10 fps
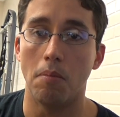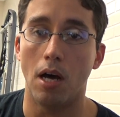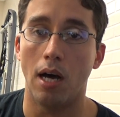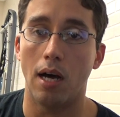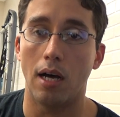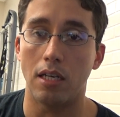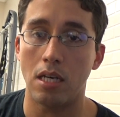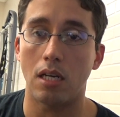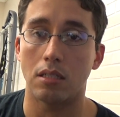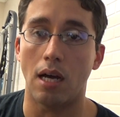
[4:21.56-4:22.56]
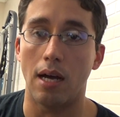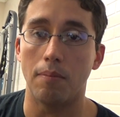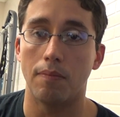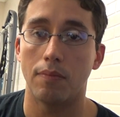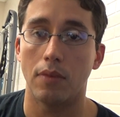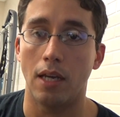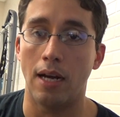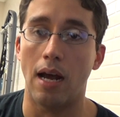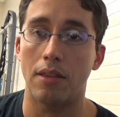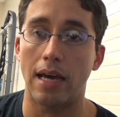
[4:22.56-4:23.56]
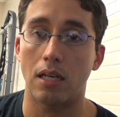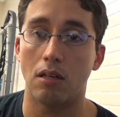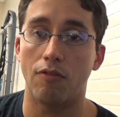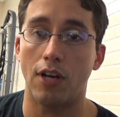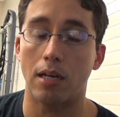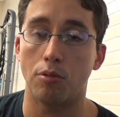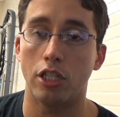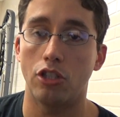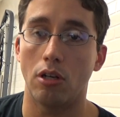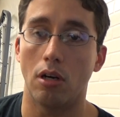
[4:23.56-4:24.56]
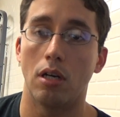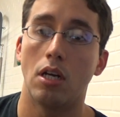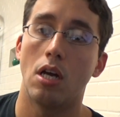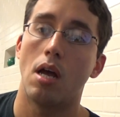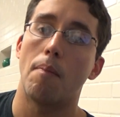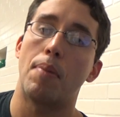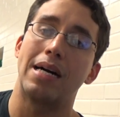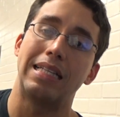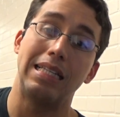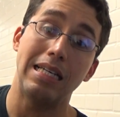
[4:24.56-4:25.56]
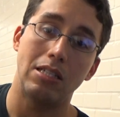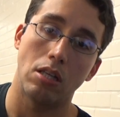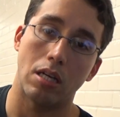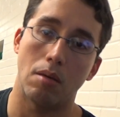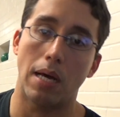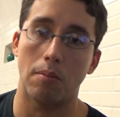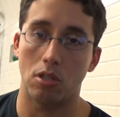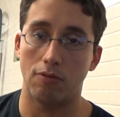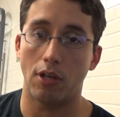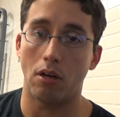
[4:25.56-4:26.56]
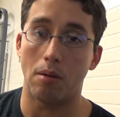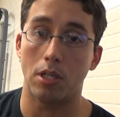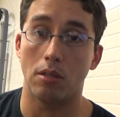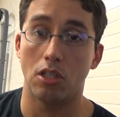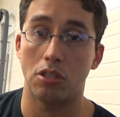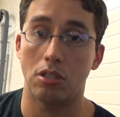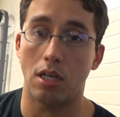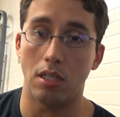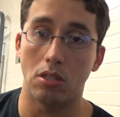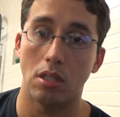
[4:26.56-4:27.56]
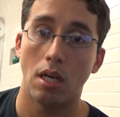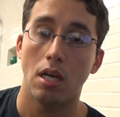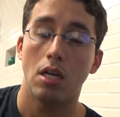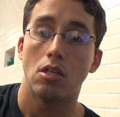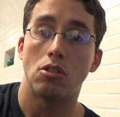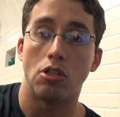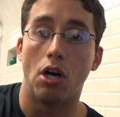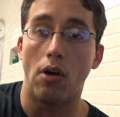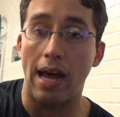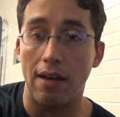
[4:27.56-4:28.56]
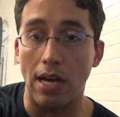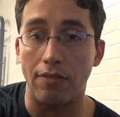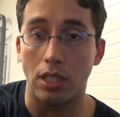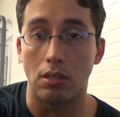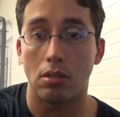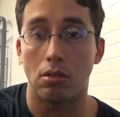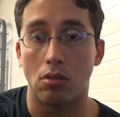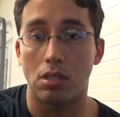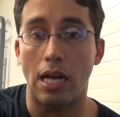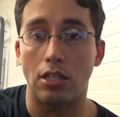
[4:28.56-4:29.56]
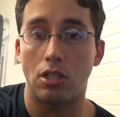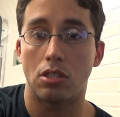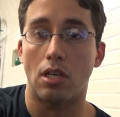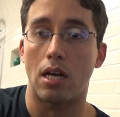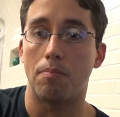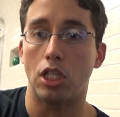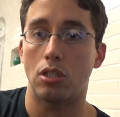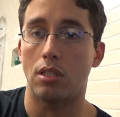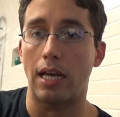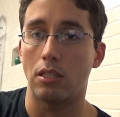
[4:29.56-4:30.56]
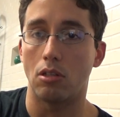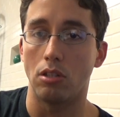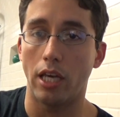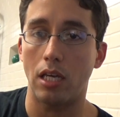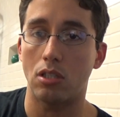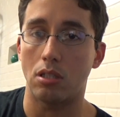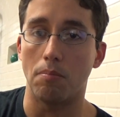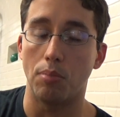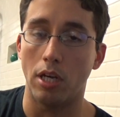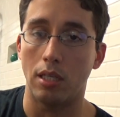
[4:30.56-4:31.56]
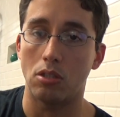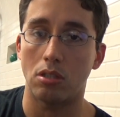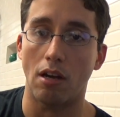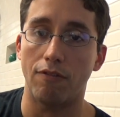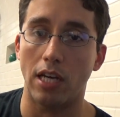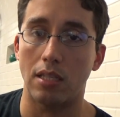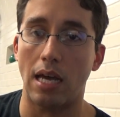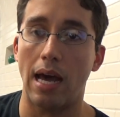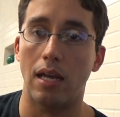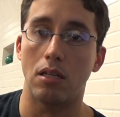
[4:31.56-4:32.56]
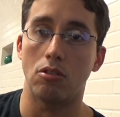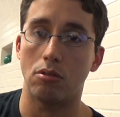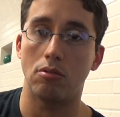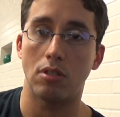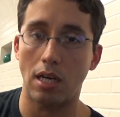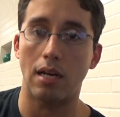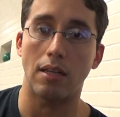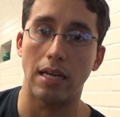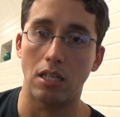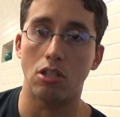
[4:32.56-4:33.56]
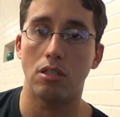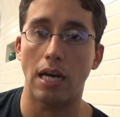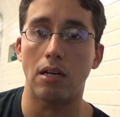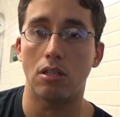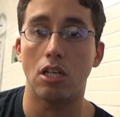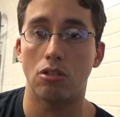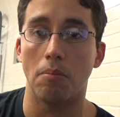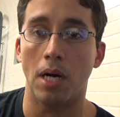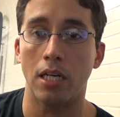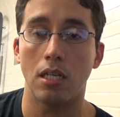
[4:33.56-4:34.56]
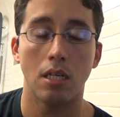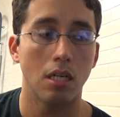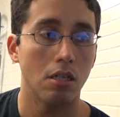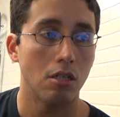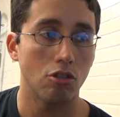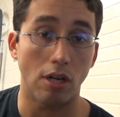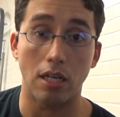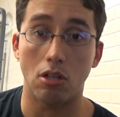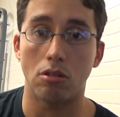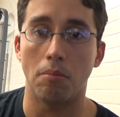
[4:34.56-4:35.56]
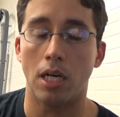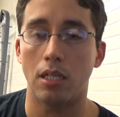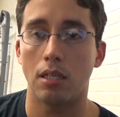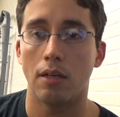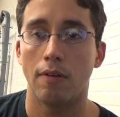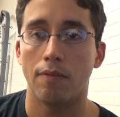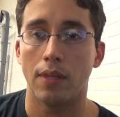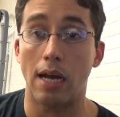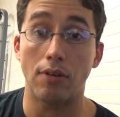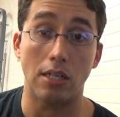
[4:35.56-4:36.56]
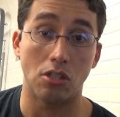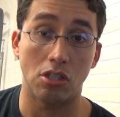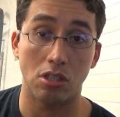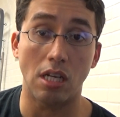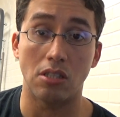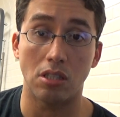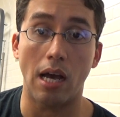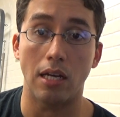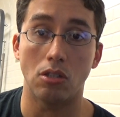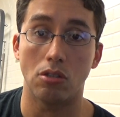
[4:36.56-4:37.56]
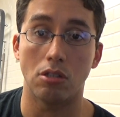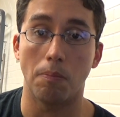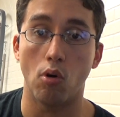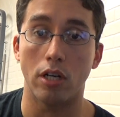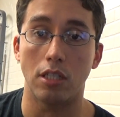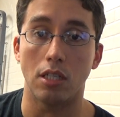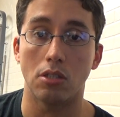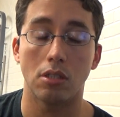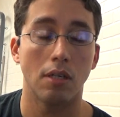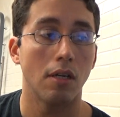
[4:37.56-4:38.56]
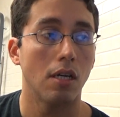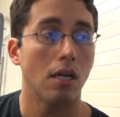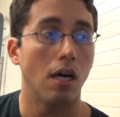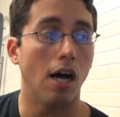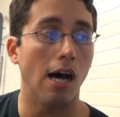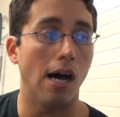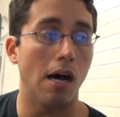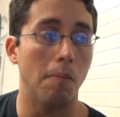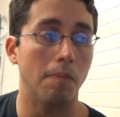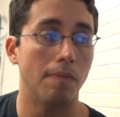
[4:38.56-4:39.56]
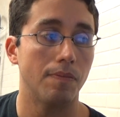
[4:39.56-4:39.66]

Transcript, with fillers: uh, eating time and how that can affect blood sugar. Please look at the bottom of this video. I'm going to list studies. So I have evidence. So it's not just like a bunch of like little links and, and stuff like that and kind of like get kind of get your money, trying to get your money. I've got science to support this. Um,